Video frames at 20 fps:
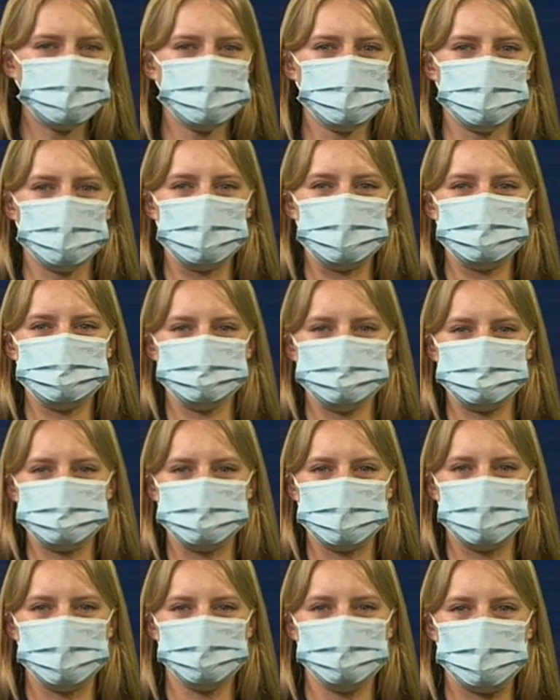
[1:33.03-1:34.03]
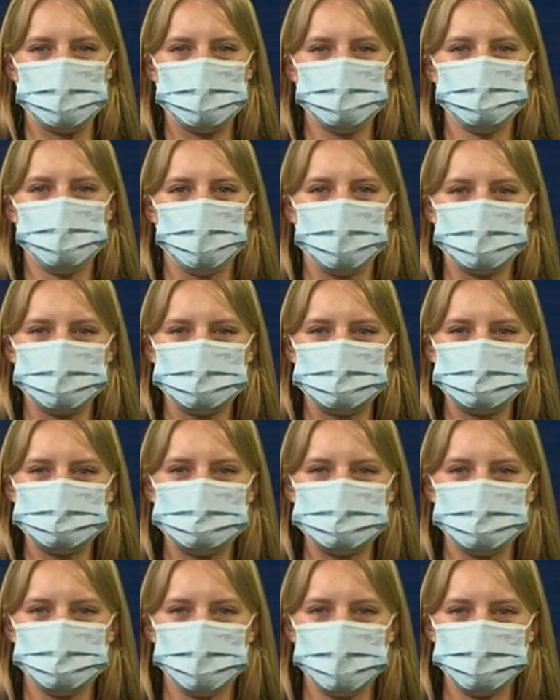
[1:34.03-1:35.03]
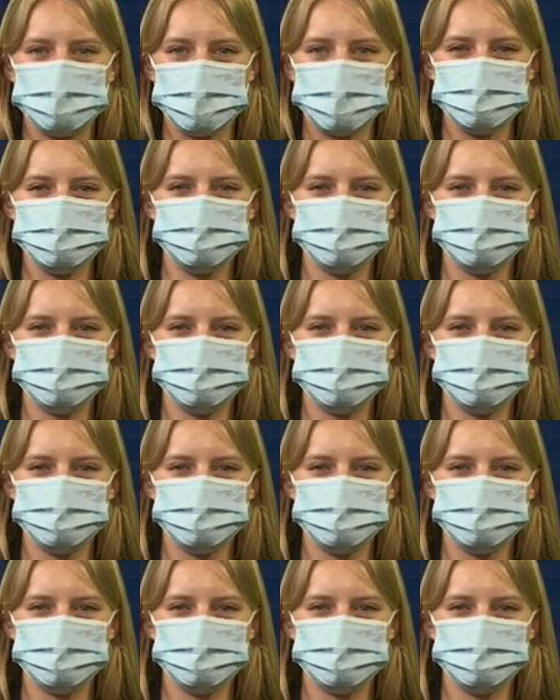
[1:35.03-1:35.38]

you are interested in being part of the COHS